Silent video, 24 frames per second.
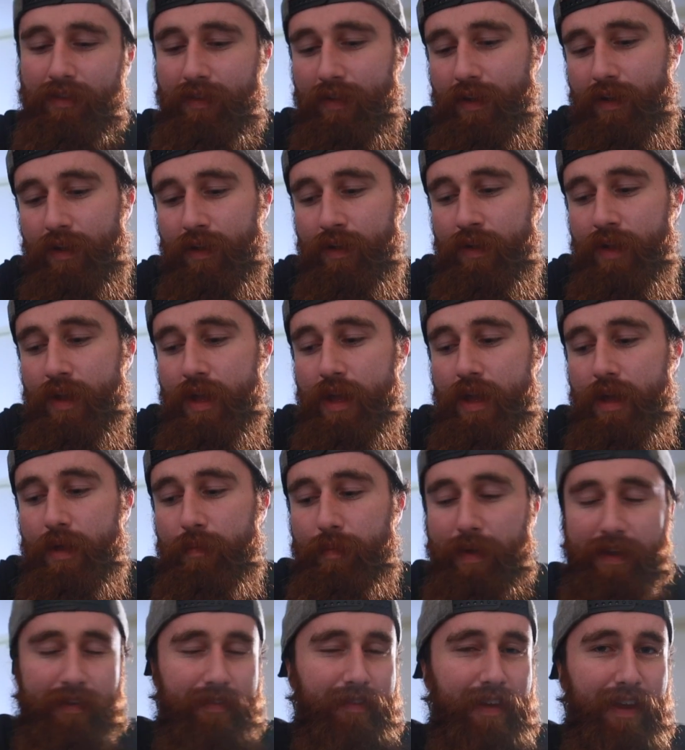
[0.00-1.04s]
So
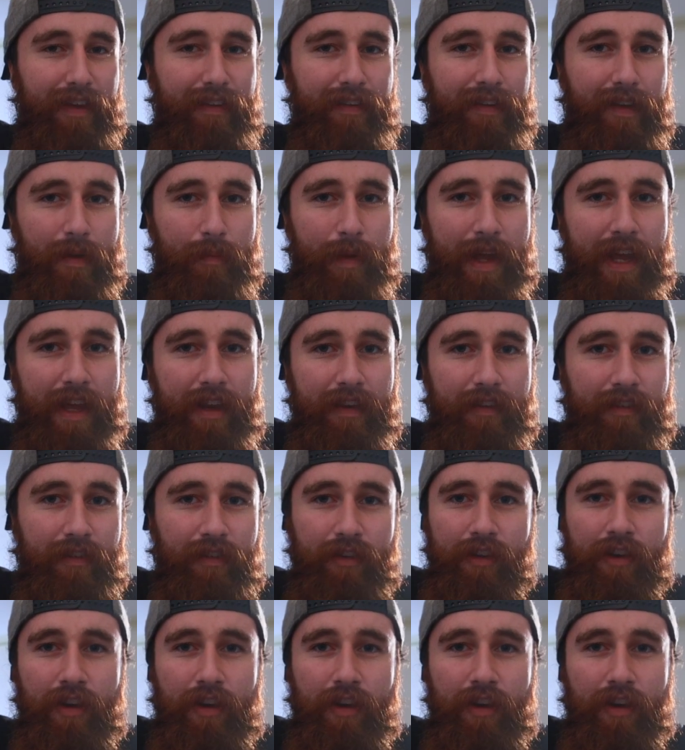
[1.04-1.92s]
by stings, I mean,